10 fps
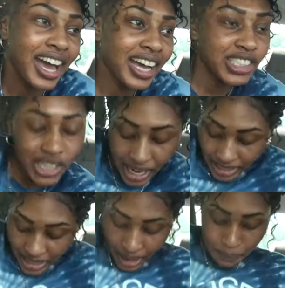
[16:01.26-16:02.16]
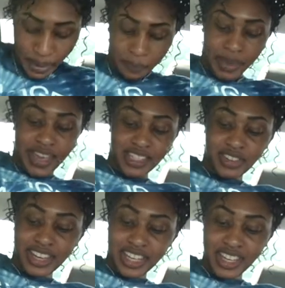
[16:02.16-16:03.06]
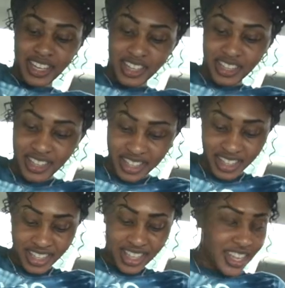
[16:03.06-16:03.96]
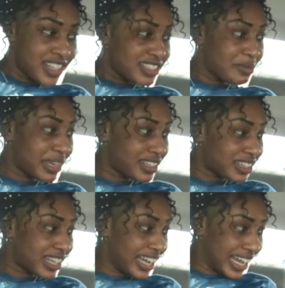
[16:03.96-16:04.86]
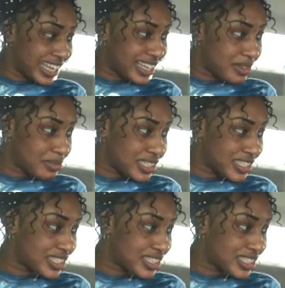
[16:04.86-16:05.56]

I put pads right here to make it look like I got hips.